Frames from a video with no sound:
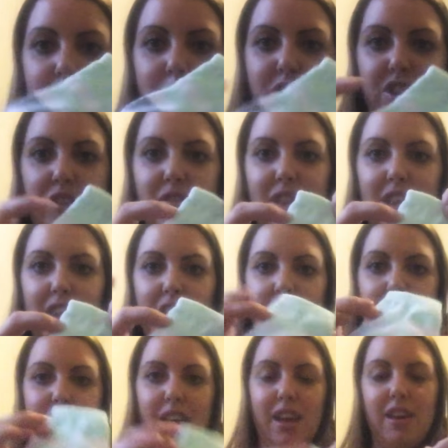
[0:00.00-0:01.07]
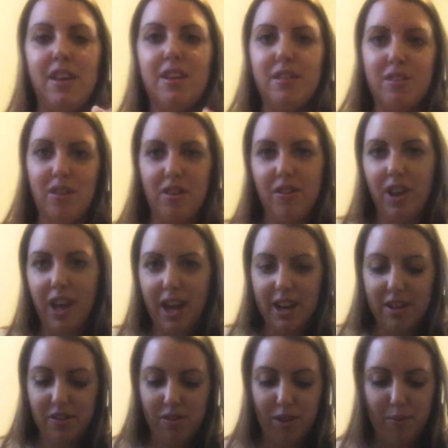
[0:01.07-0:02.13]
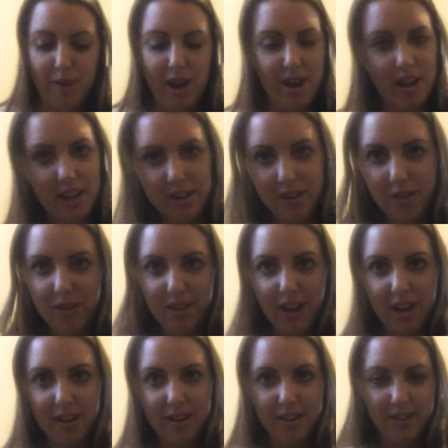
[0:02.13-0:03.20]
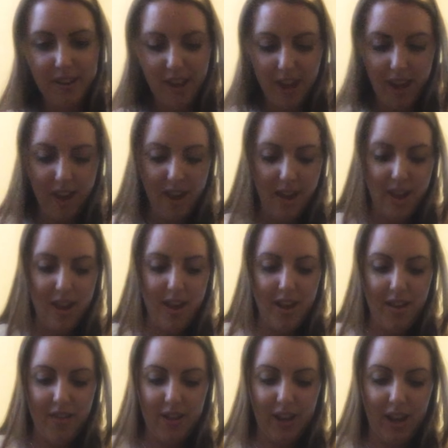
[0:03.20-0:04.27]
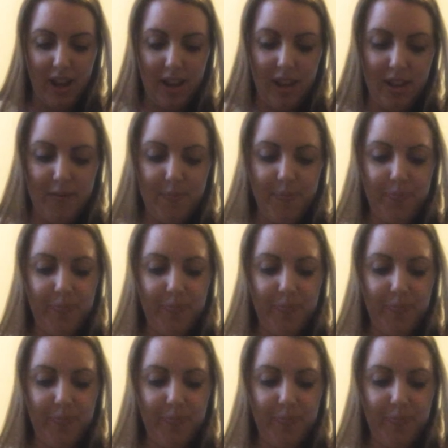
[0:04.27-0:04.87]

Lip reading: which I really like. Sorry, the lighting's really bad in here, so it's hard to see the colour.